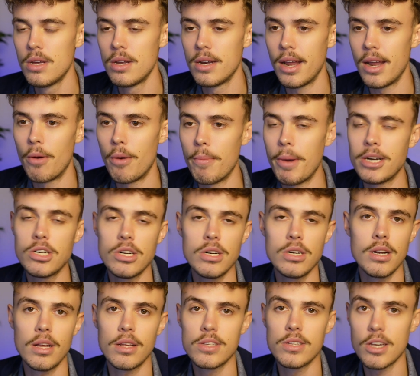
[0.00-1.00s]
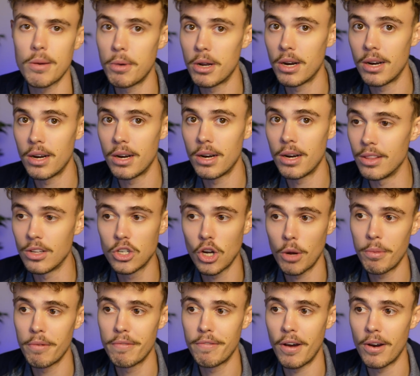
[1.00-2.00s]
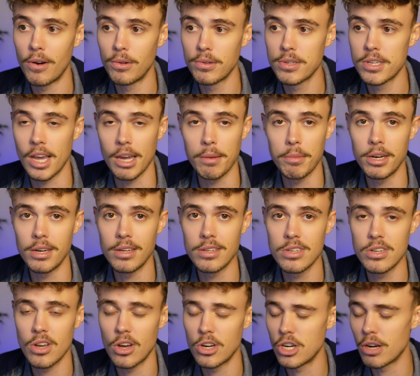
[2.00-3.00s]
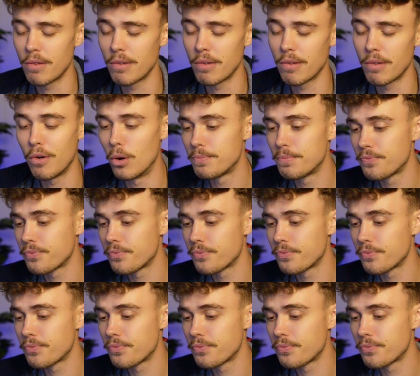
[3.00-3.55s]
Now imagine someone in the top of funnel segment is searching for,